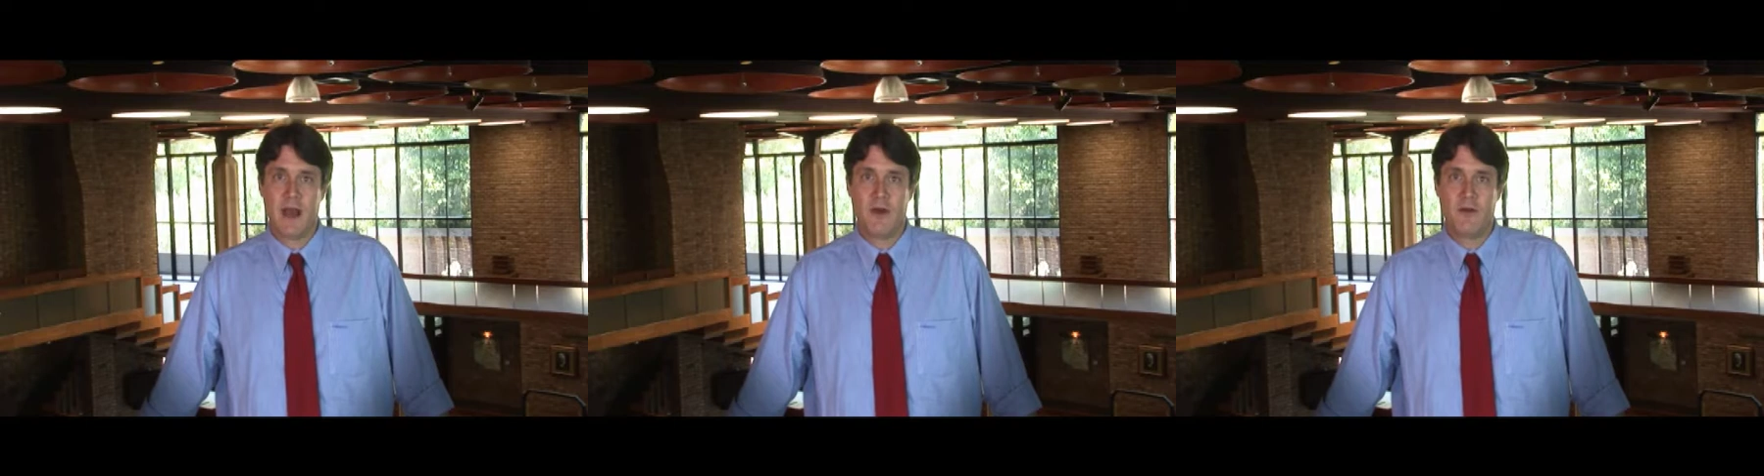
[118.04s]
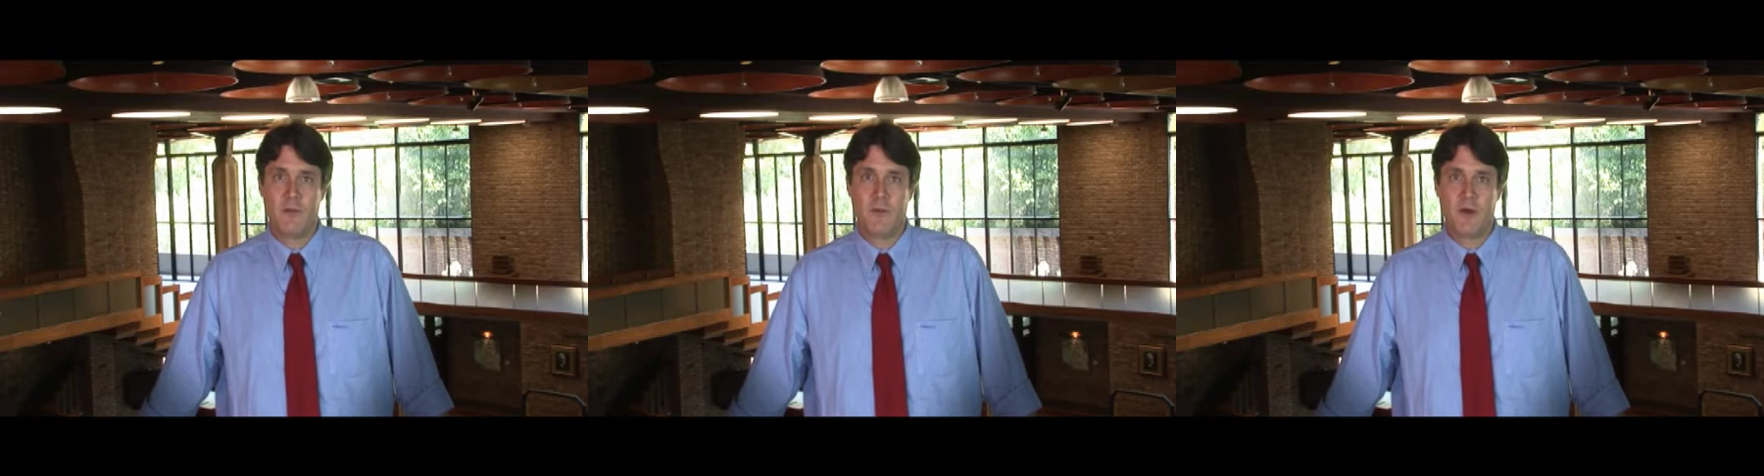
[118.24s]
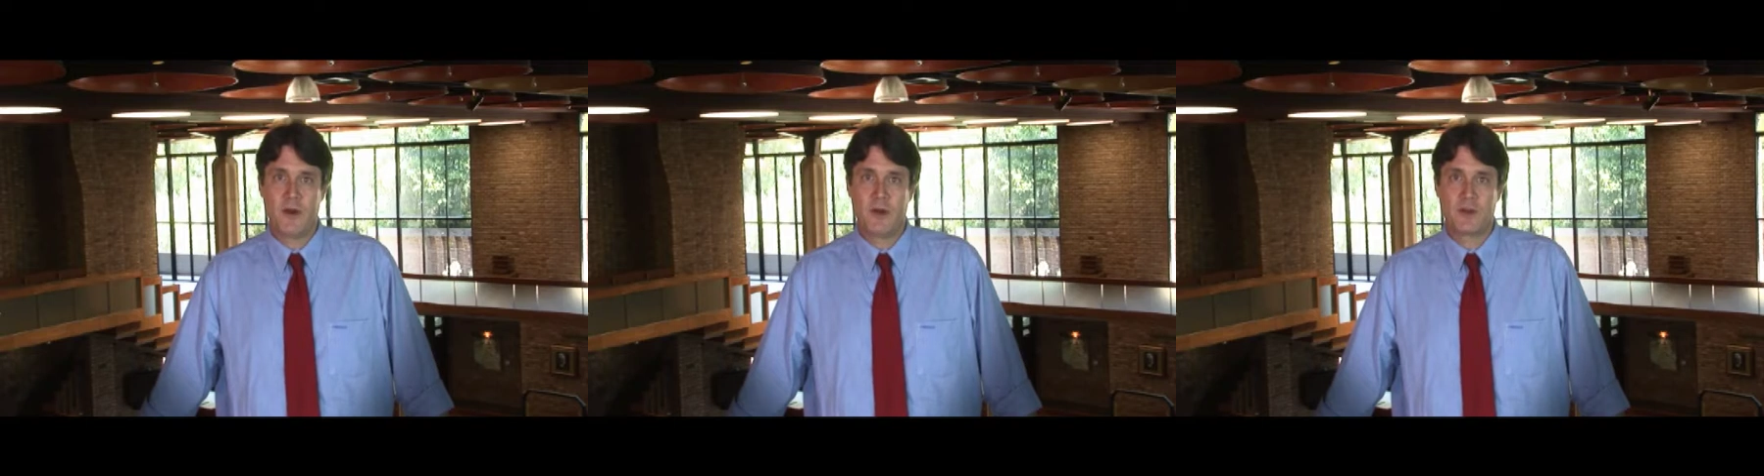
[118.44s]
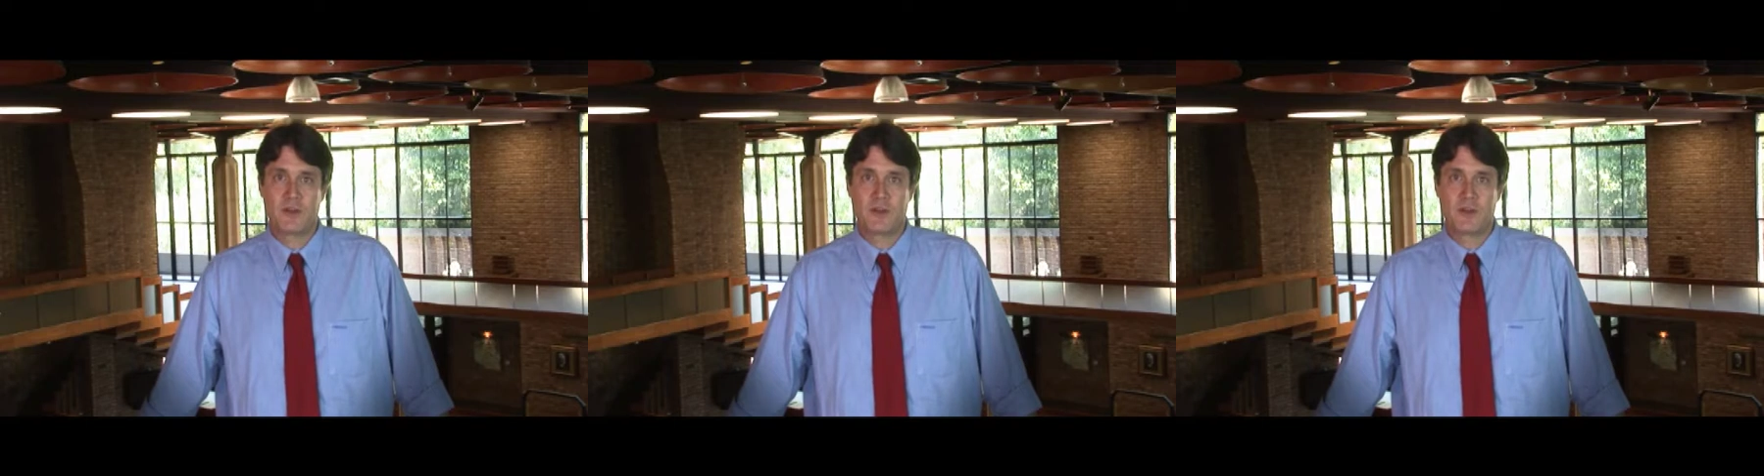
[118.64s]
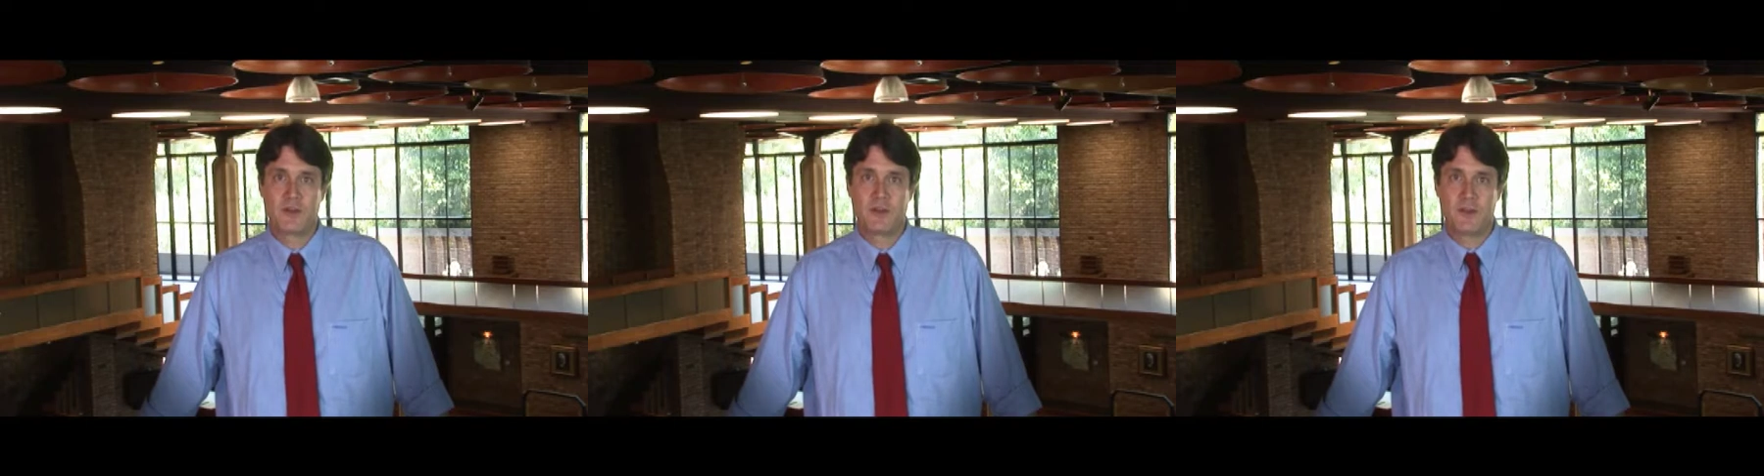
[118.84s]
our
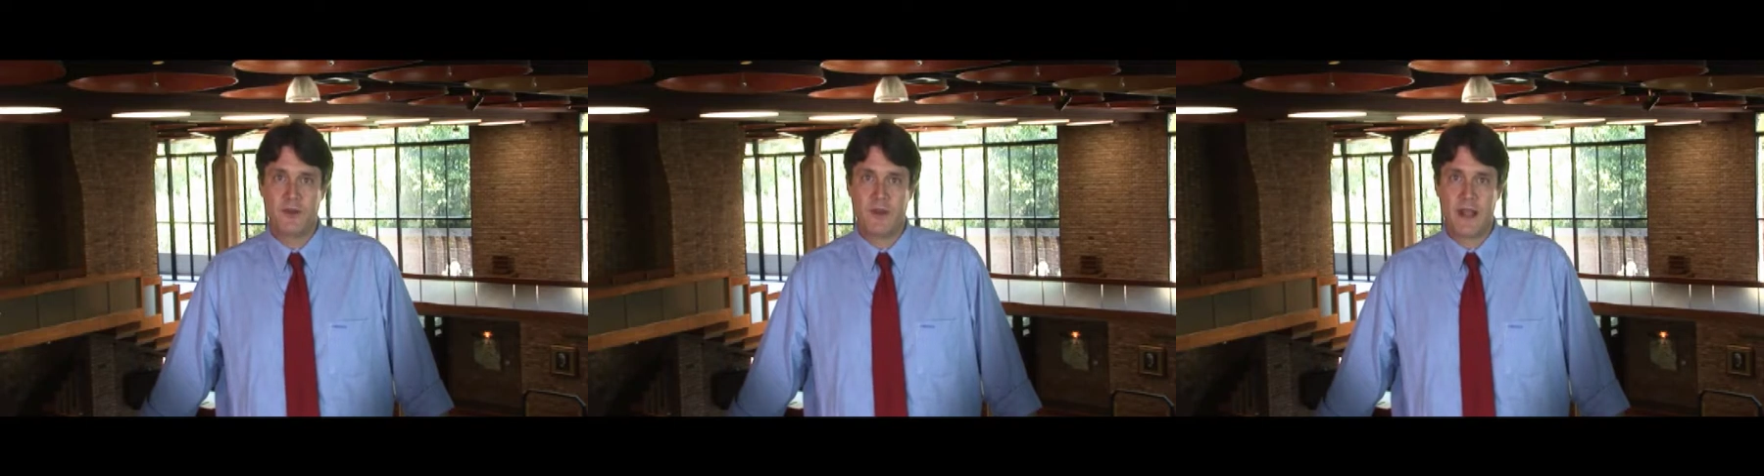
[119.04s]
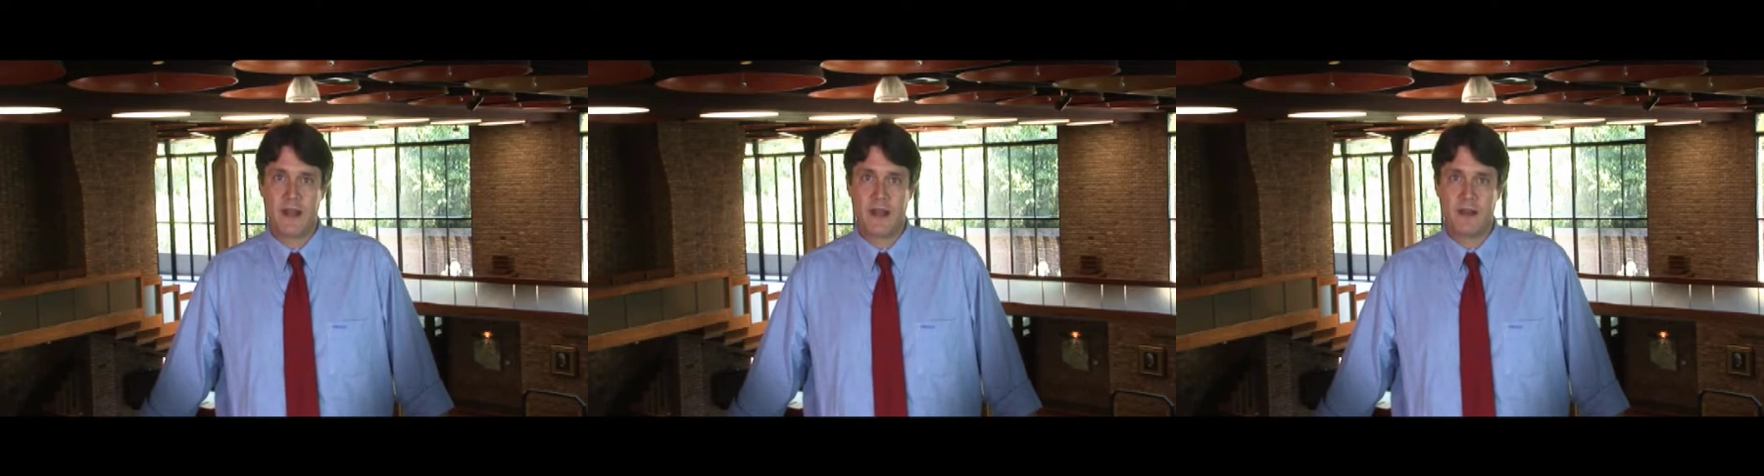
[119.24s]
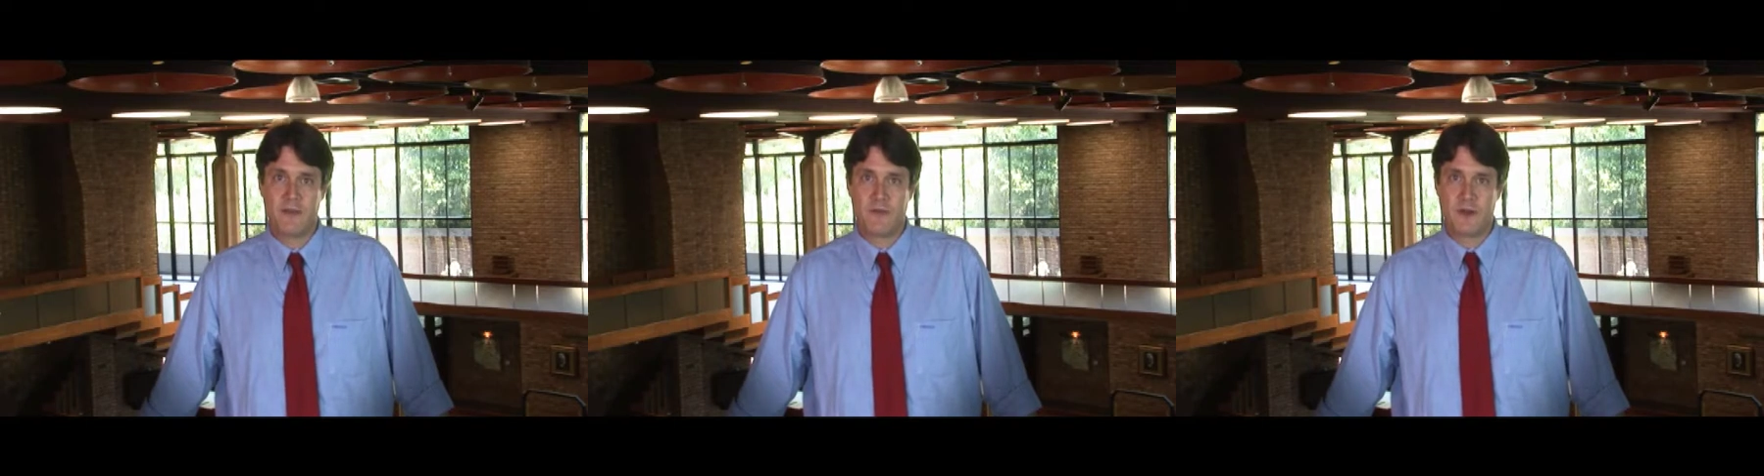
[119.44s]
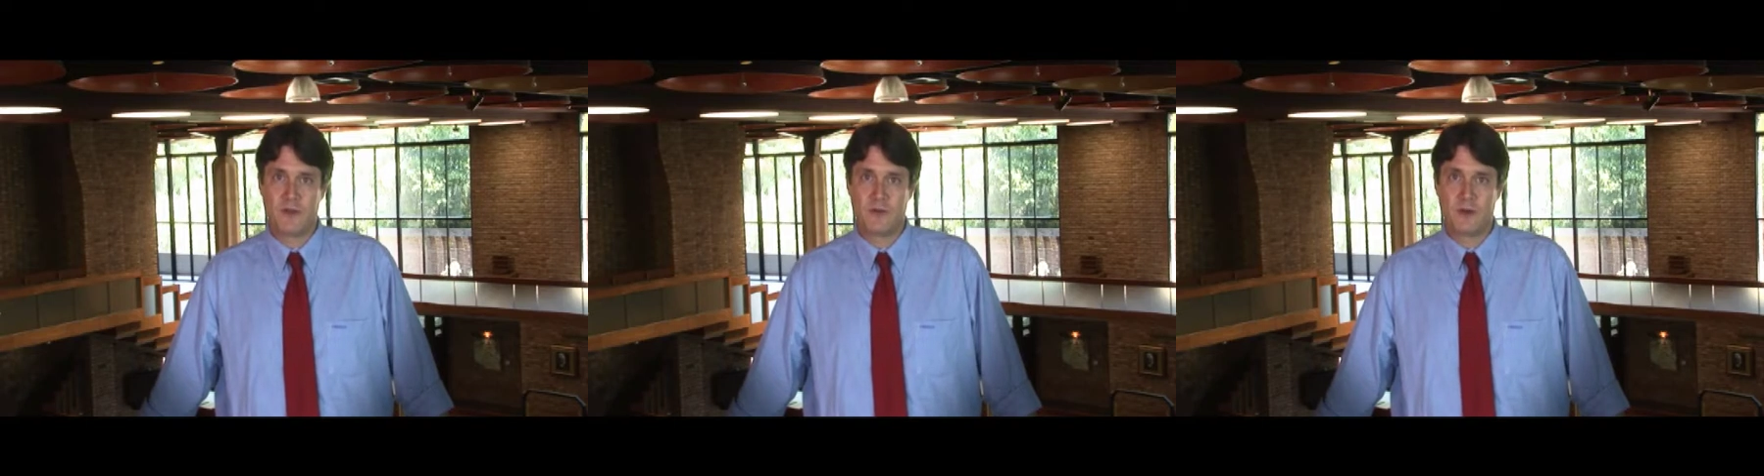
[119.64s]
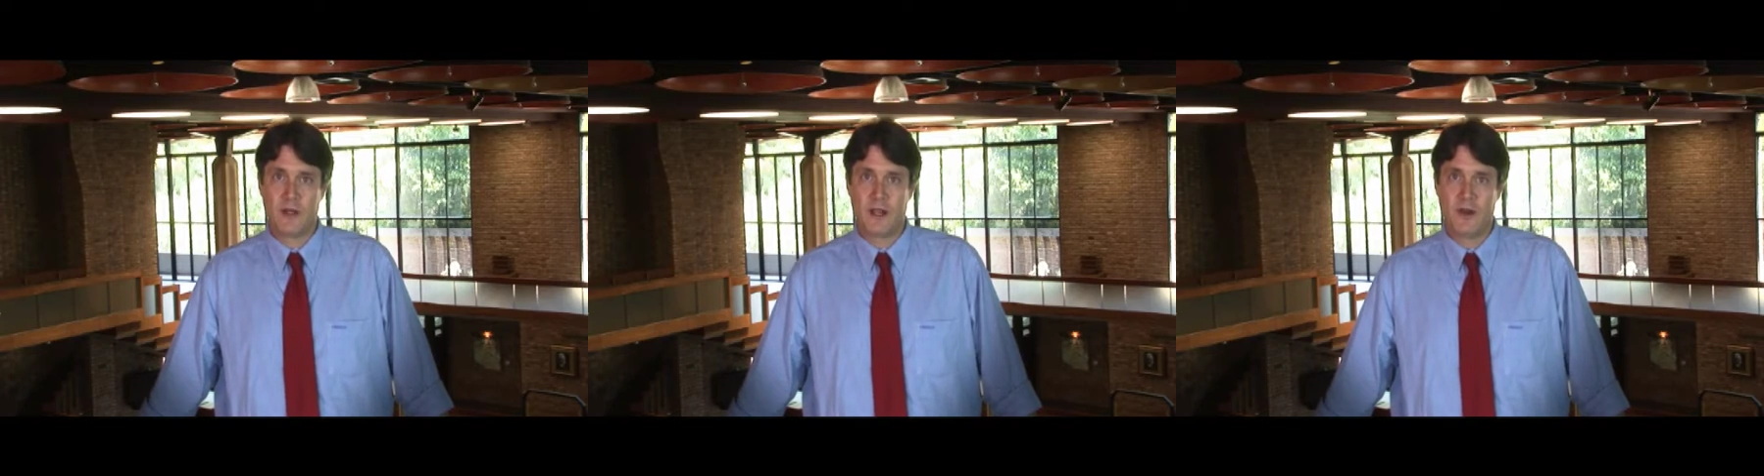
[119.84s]
approach to that
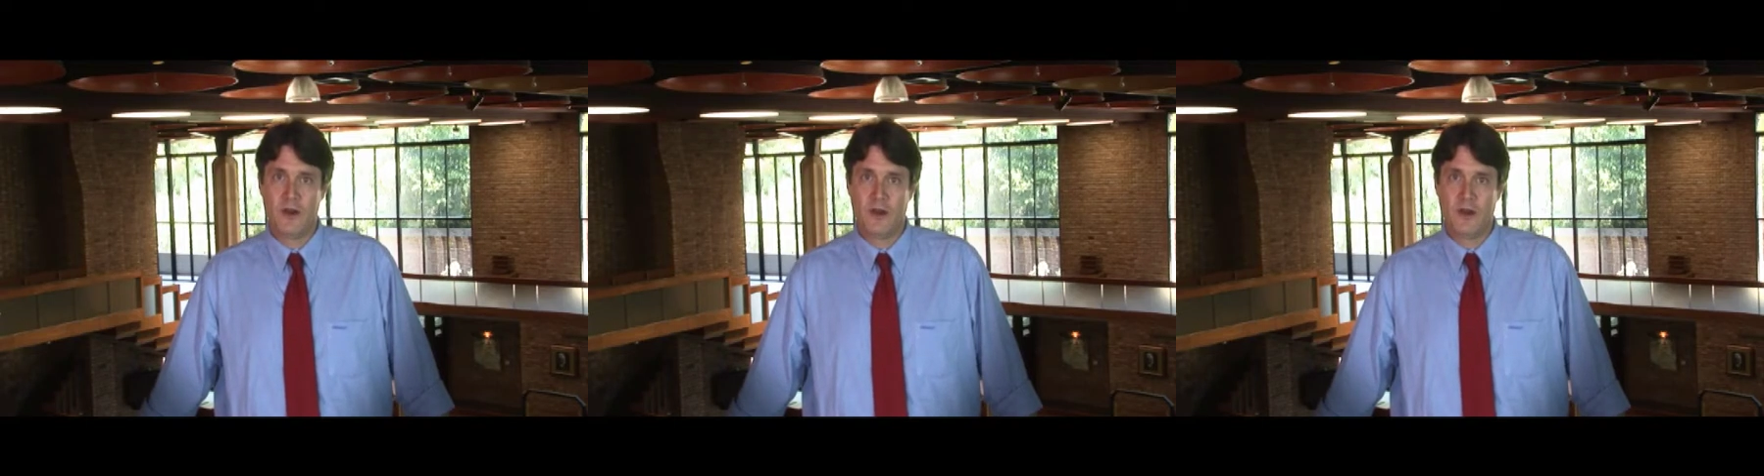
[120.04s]
individual and